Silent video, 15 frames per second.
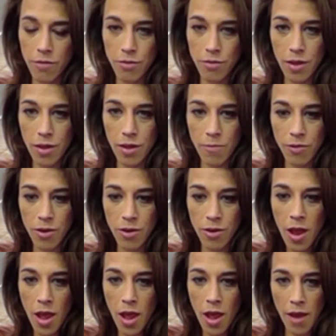and grateful to
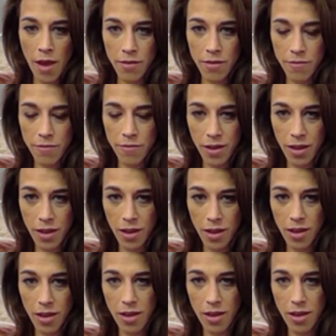them for
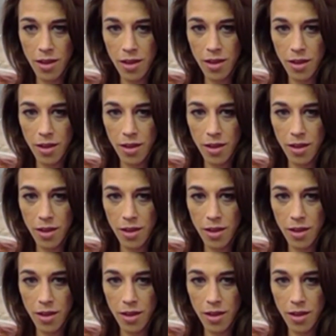everything